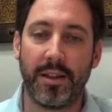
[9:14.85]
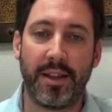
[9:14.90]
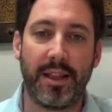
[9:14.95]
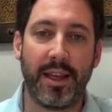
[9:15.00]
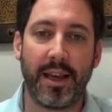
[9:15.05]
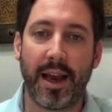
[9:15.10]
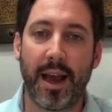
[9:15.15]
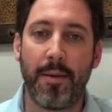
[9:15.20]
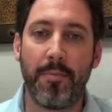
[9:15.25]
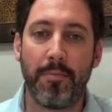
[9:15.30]

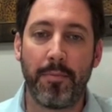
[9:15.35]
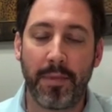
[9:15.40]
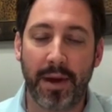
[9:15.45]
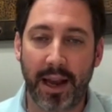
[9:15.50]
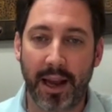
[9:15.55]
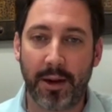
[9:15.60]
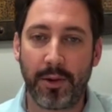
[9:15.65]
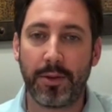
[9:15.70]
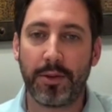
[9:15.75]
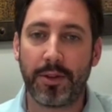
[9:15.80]
the
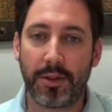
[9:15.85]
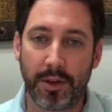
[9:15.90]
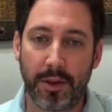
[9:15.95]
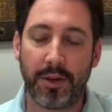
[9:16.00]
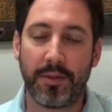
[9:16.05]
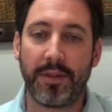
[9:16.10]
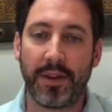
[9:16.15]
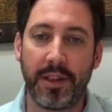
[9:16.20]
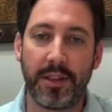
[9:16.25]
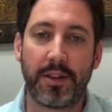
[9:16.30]
amount
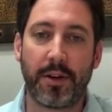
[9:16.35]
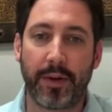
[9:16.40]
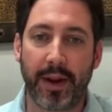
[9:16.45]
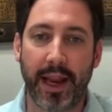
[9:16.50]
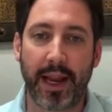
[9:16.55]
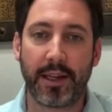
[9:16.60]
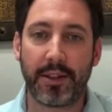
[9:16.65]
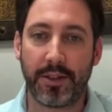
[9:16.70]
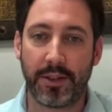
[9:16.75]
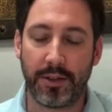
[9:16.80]
of
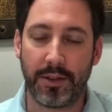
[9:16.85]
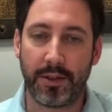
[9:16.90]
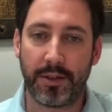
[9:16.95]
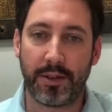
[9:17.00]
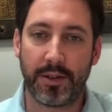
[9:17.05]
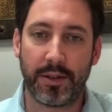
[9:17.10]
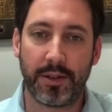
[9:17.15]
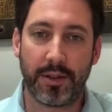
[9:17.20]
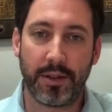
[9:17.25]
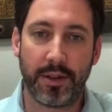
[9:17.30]

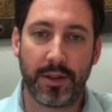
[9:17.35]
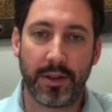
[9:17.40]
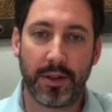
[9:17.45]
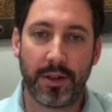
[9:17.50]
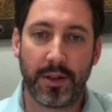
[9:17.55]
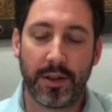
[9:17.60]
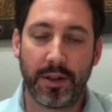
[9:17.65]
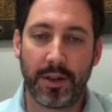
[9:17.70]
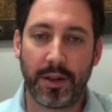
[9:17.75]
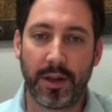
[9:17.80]
interactions
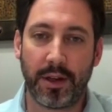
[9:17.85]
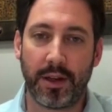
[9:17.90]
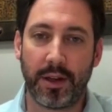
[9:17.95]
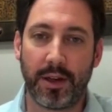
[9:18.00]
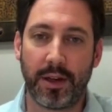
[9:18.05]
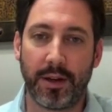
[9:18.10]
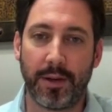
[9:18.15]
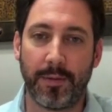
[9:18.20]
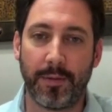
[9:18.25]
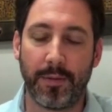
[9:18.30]

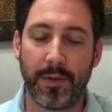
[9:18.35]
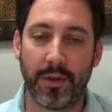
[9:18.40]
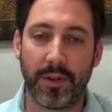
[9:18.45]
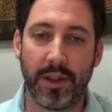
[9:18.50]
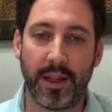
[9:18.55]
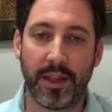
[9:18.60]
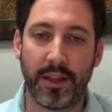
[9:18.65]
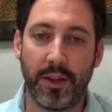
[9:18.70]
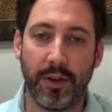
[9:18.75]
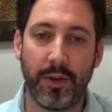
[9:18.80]

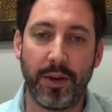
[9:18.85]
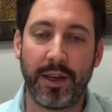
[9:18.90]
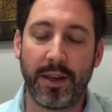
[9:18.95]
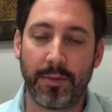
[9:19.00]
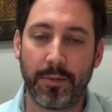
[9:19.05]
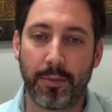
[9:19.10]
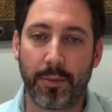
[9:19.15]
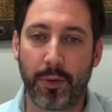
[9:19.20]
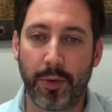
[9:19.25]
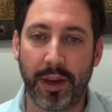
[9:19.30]
that you
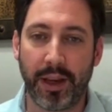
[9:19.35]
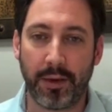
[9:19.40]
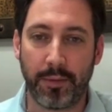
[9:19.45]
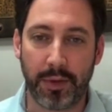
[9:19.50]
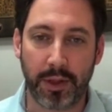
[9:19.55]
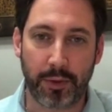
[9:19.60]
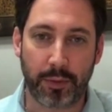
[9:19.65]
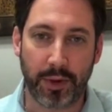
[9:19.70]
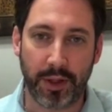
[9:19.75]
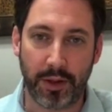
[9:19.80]
can
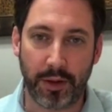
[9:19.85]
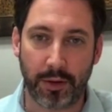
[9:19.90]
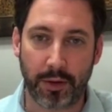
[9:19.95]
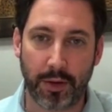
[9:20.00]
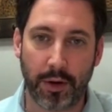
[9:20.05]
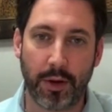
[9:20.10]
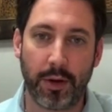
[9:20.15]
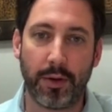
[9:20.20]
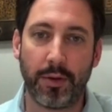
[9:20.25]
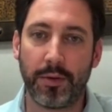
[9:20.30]
bring between
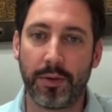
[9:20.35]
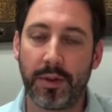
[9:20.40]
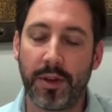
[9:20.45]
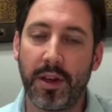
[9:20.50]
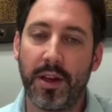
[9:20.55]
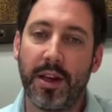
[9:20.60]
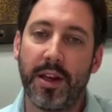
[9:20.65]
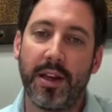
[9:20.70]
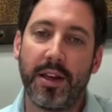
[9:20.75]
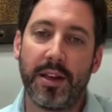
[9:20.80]
your
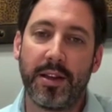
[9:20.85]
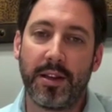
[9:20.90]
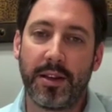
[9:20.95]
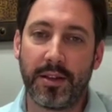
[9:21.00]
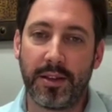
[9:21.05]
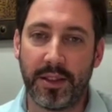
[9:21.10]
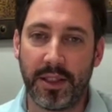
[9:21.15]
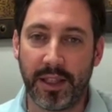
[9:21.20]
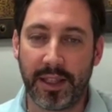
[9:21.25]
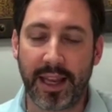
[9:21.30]
own
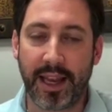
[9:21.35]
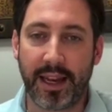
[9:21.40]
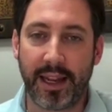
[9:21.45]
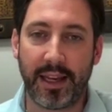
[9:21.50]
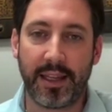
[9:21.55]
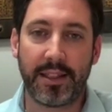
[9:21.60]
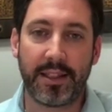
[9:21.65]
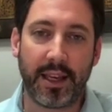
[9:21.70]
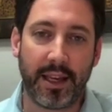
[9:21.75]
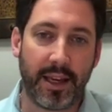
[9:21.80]

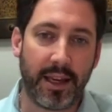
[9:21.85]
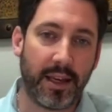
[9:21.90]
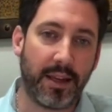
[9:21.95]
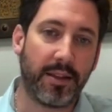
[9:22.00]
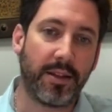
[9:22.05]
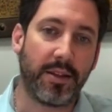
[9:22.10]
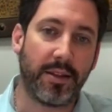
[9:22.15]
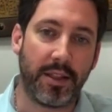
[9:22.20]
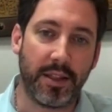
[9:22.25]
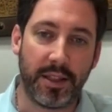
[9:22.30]
genetics
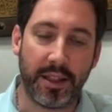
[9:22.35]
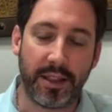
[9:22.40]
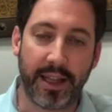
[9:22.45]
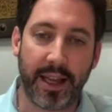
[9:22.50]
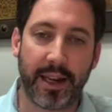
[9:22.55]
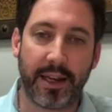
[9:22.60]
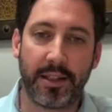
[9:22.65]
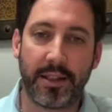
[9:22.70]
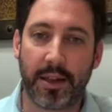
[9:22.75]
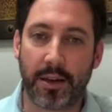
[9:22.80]
and the
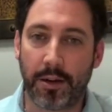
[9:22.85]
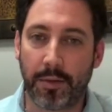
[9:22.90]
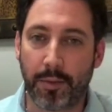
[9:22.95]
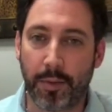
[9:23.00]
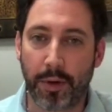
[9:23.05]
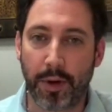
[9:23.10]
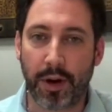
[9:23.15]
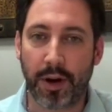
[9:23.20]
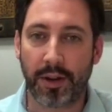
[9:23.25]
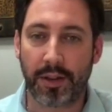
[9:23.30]
genetics that are
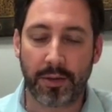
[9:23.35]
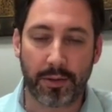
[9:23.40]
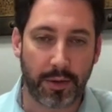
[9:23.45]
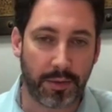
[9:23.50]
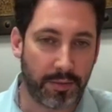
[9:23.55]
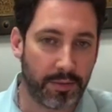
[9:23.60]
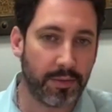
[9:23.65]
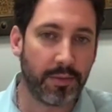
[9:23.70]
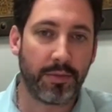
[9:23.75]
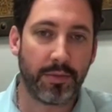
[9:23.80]
brought
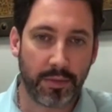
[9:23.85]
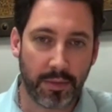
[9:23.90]
or